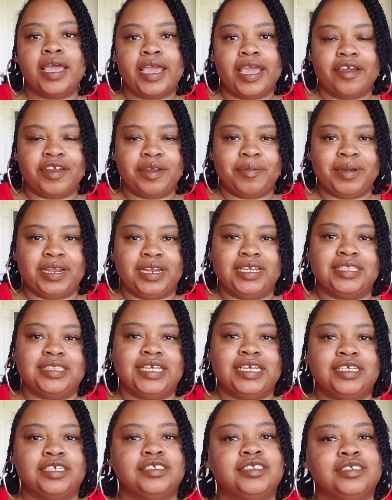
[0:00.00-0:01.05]
Hey everybody,
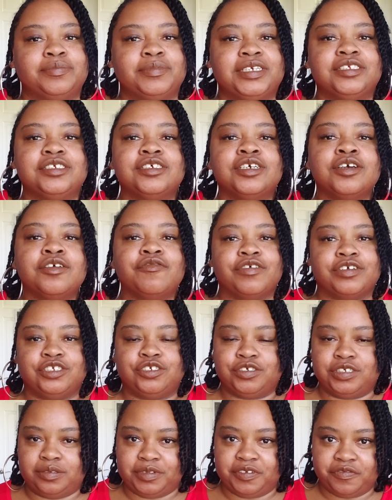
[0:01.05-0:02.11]
thank you so much for
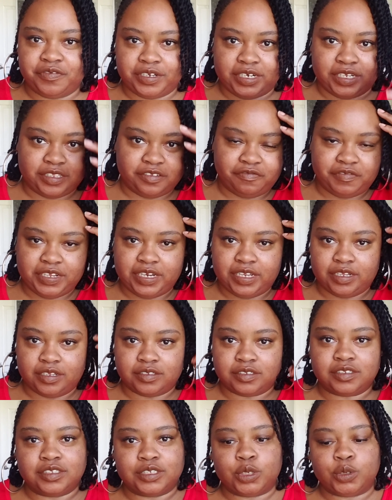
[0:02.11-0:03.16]
joining me for another
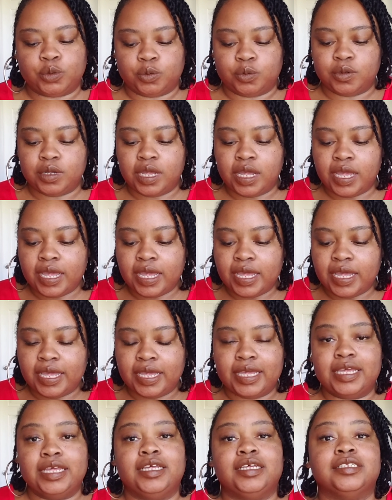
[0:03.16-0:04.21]
video. So
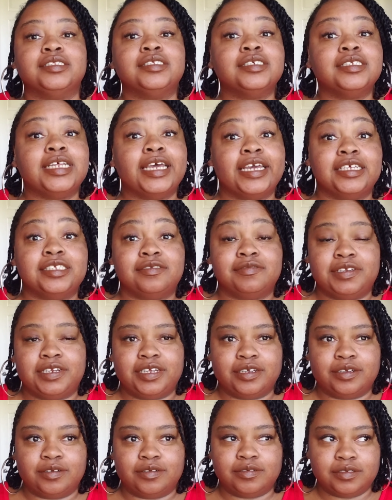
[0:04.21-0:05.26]
in today's
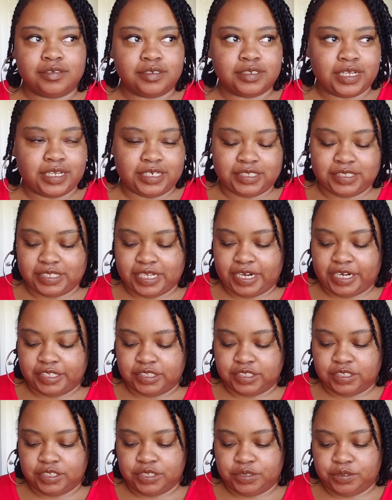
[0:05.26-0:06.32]
video, I
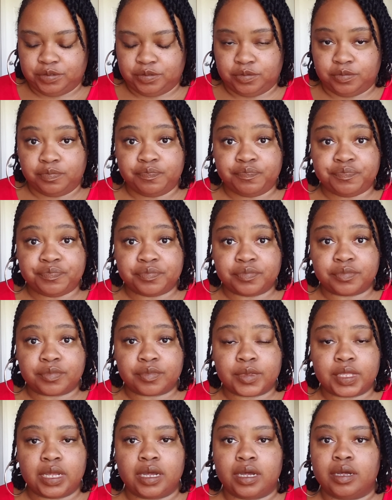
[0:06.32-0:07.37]
decided to do
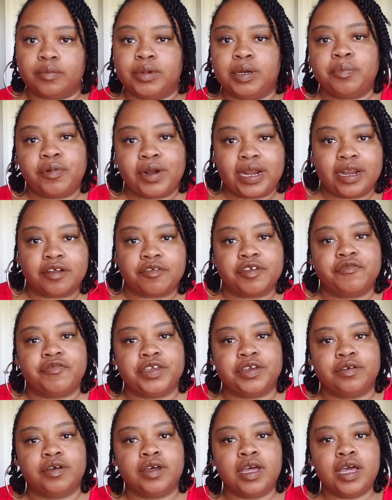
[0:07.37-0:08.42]
um, a product
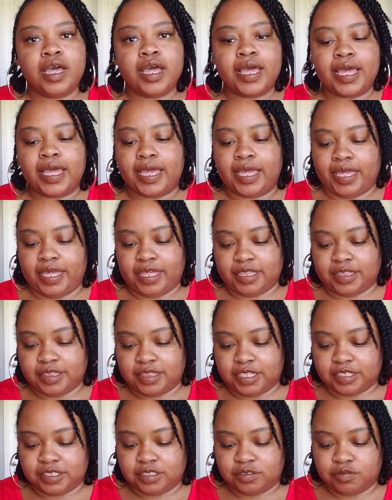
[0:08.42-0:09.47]
review.
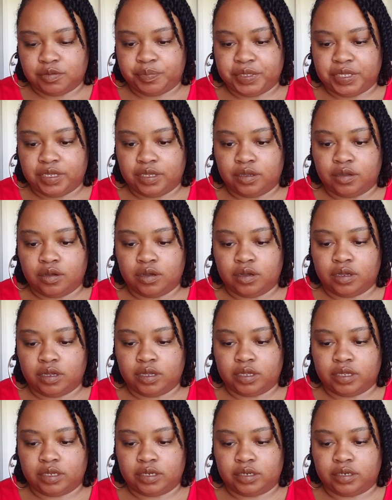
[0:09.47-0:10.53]
And this will be
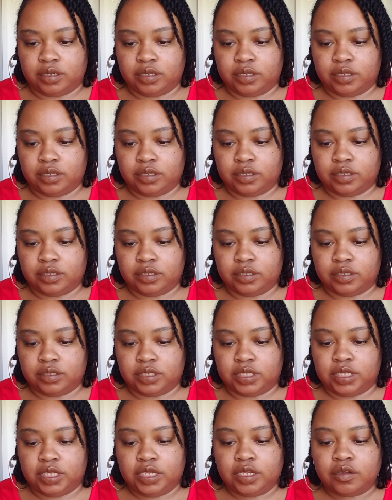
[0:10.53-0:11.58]
on
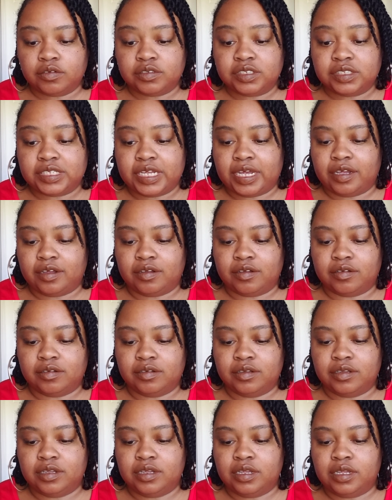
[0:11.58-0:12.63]
the Eco Styler
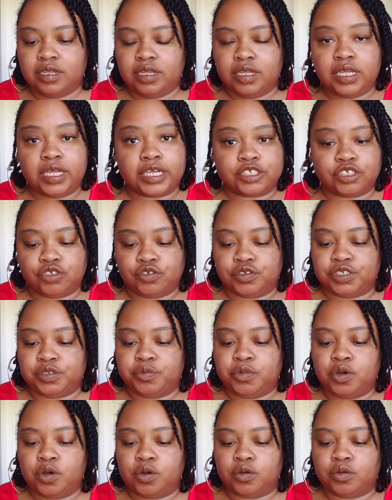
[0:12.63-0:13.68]

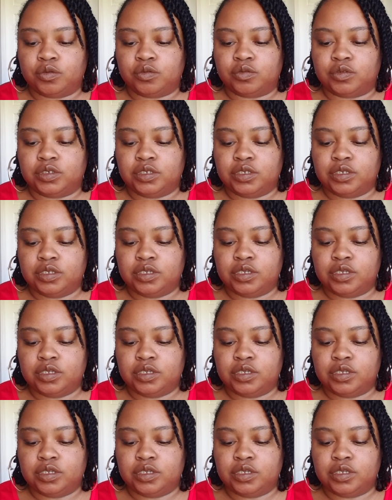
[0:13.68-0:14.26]
extreme hold,